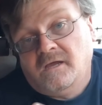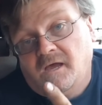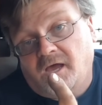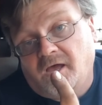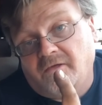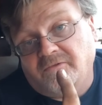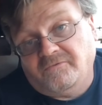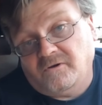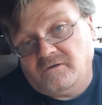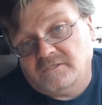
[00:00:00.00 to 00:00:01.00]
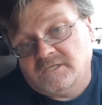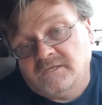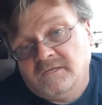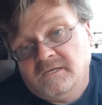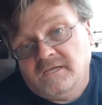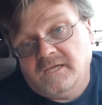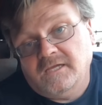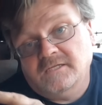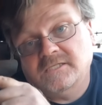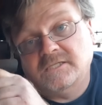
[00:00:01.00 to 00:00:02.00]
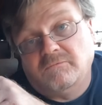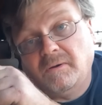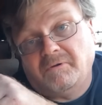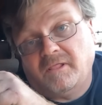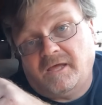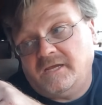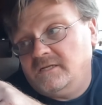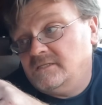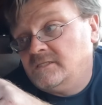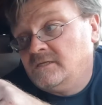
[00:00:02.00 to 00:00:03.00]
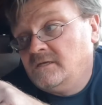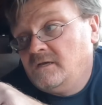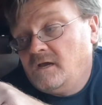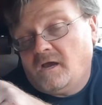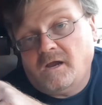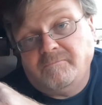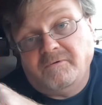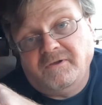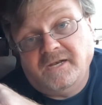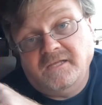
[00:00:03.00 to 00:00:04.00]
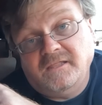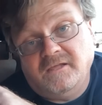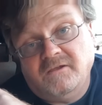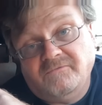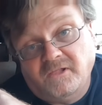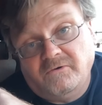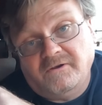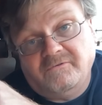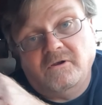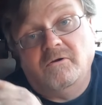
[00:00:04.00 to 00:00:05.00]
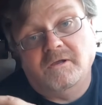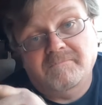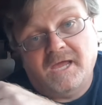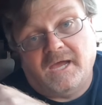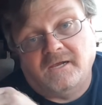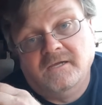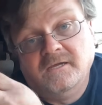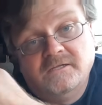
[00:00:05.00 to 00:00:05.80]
The first is the rubber lines are preventing the fluid from going back.